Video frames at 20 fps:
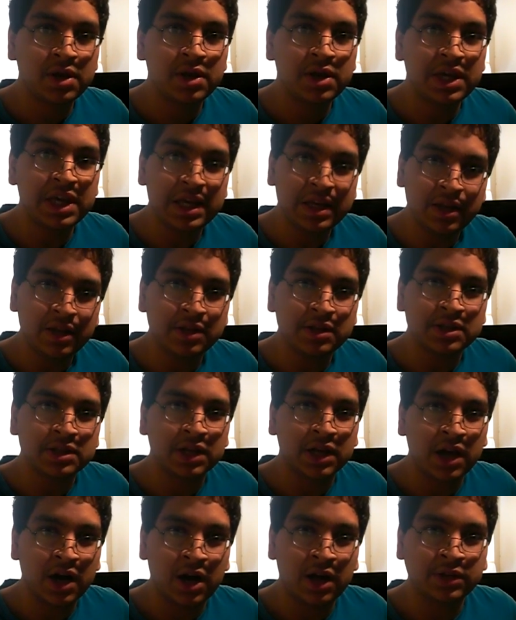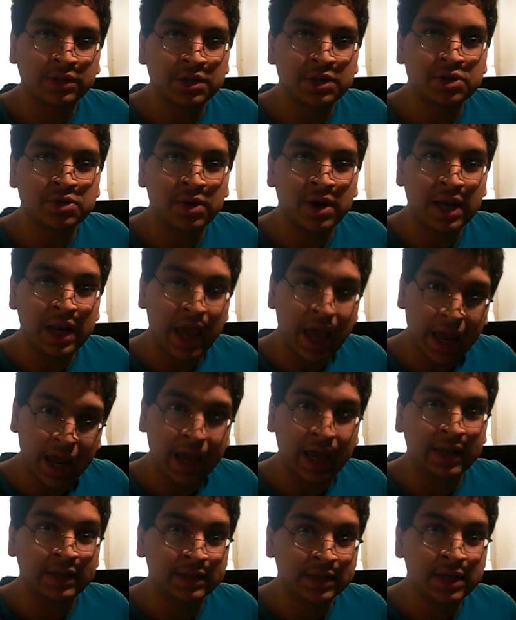He needs to concentrate
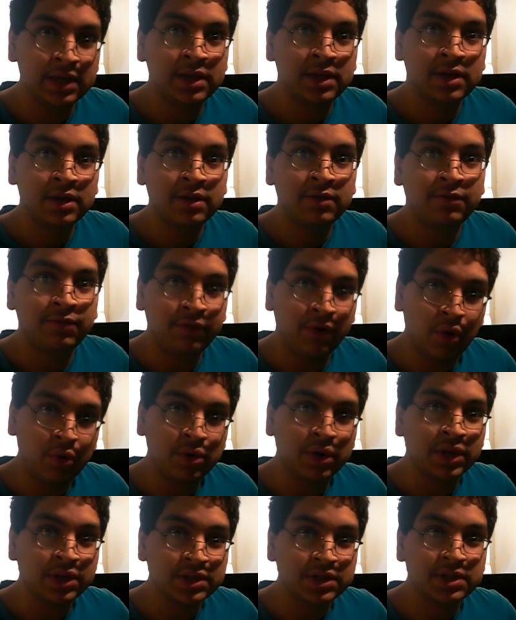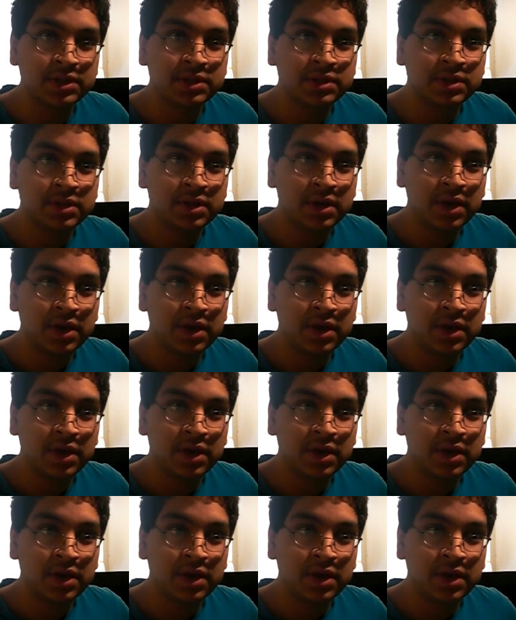and focus.